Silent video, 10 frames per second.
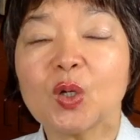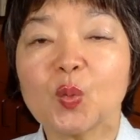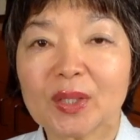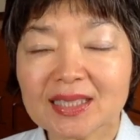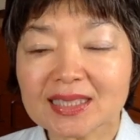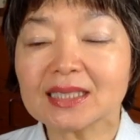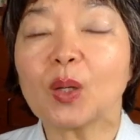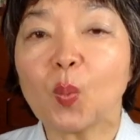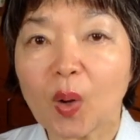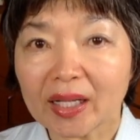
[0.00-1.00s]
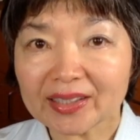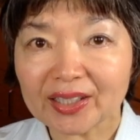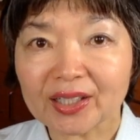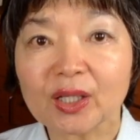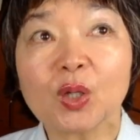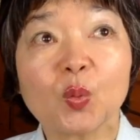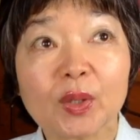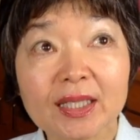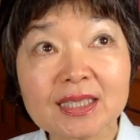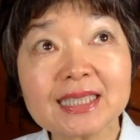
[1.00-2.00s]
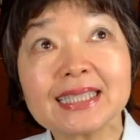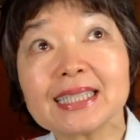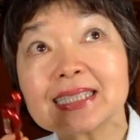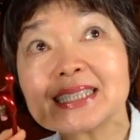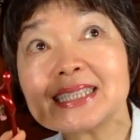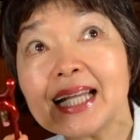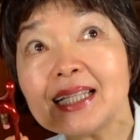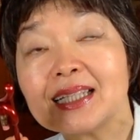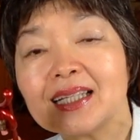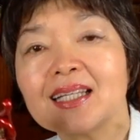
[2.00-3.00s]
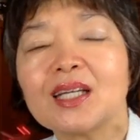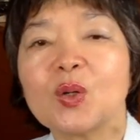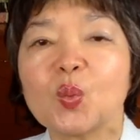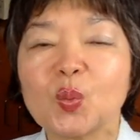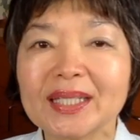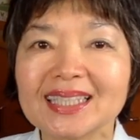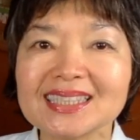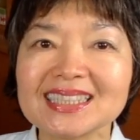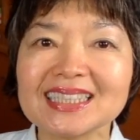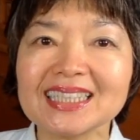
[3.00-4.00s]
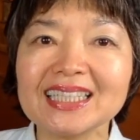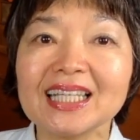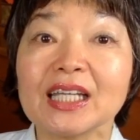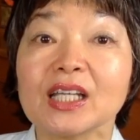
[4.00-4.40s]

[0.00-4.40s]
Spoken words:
we can see the water, we can see the sun, we can see